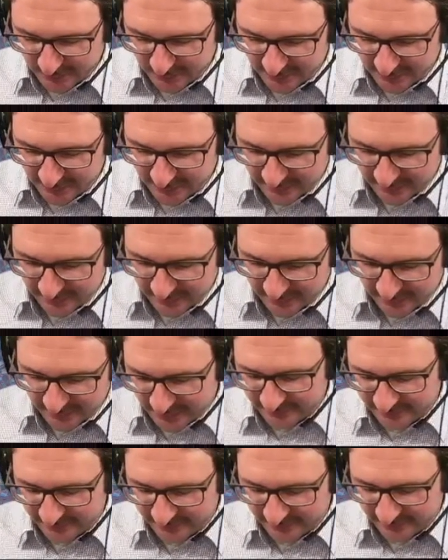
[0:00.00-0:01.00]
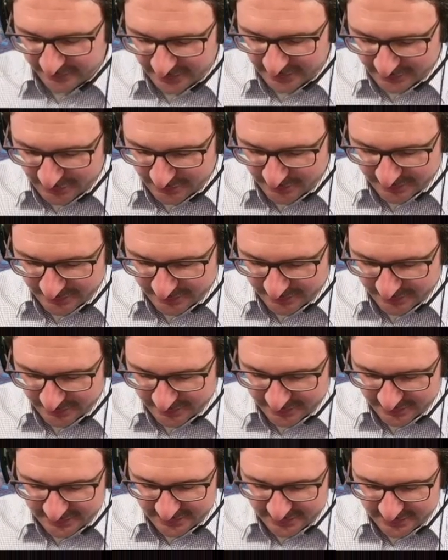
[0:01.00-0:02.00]
well, that is 3 times 2 is
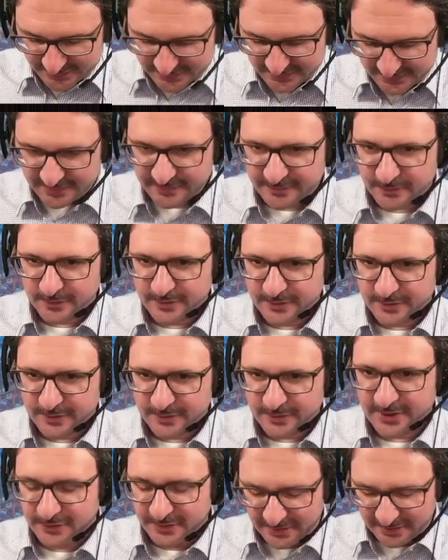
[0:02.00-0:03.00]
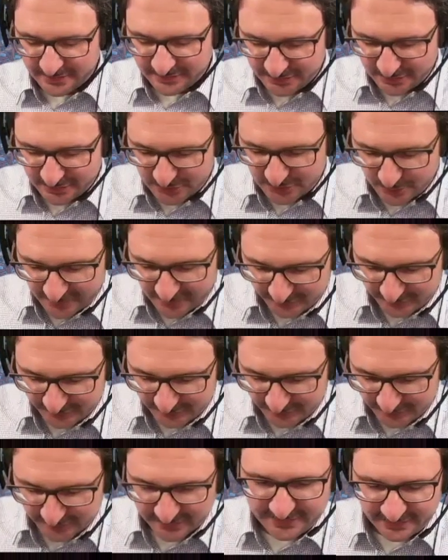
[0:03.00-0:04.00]
6, and 4 times 3 is 12. So
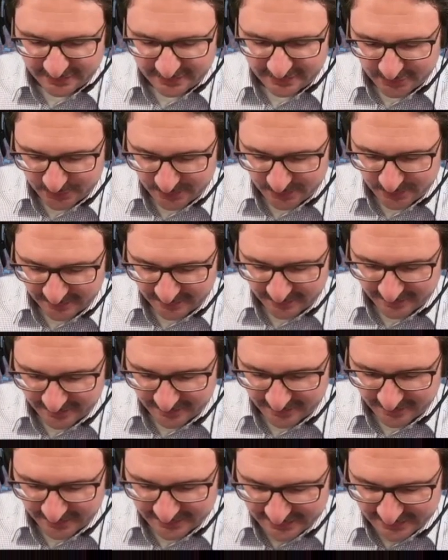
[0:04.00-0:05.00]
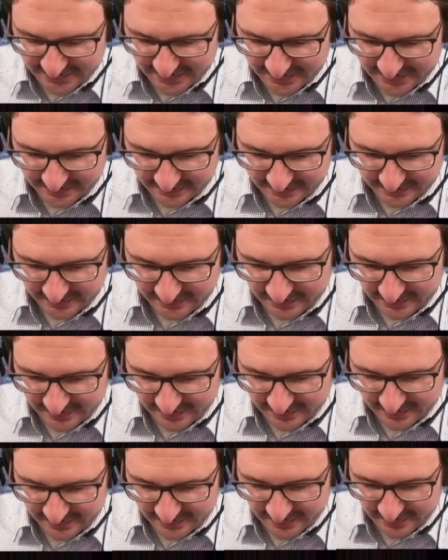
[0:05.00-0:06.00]
that's 6 plus 12, that's 18.
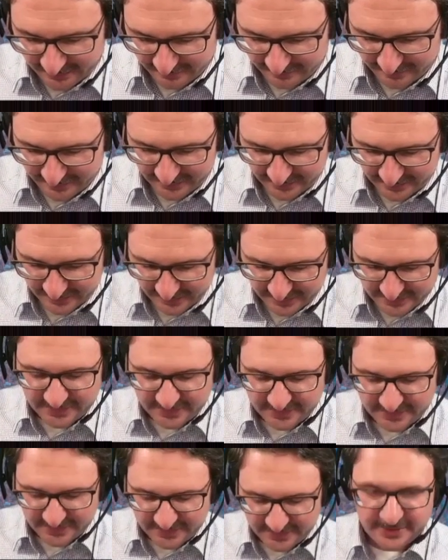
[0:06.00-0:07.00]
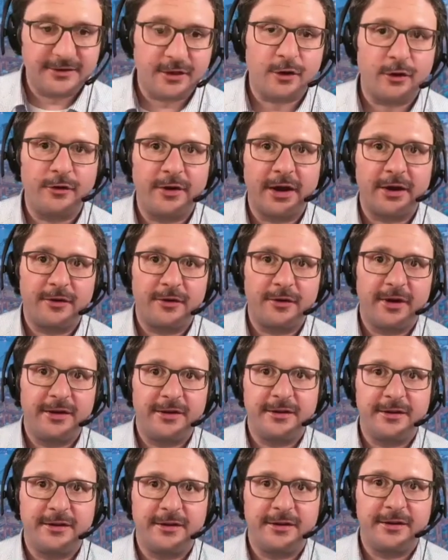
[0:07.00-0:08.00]
And in fact, 18 is the correct
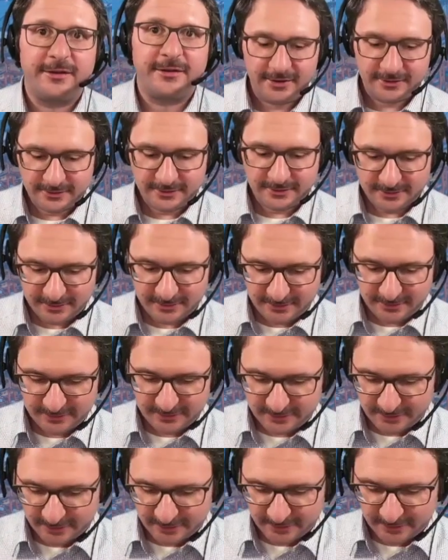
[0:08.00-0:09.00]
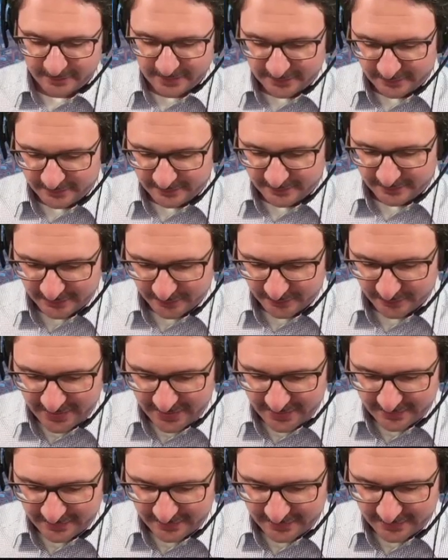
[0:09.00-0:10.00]
right-hand side. So that's
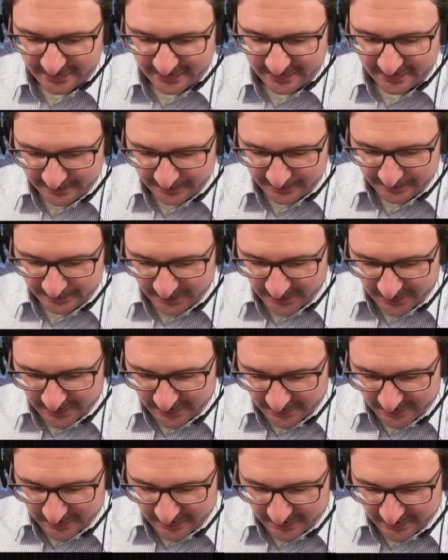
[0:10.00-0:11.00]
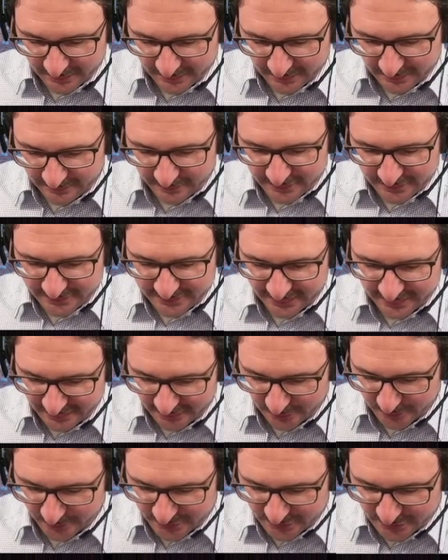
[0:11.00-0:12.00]
right. And for the
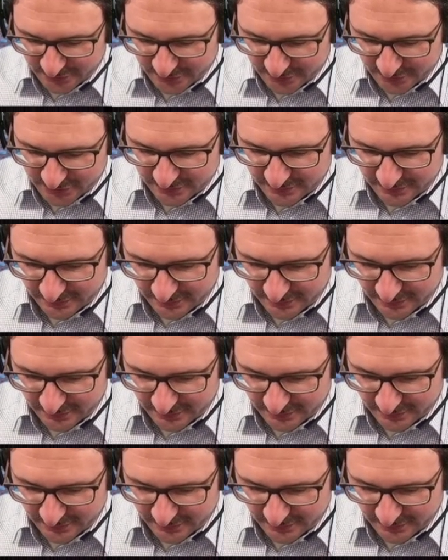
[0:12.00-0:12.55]
second equation,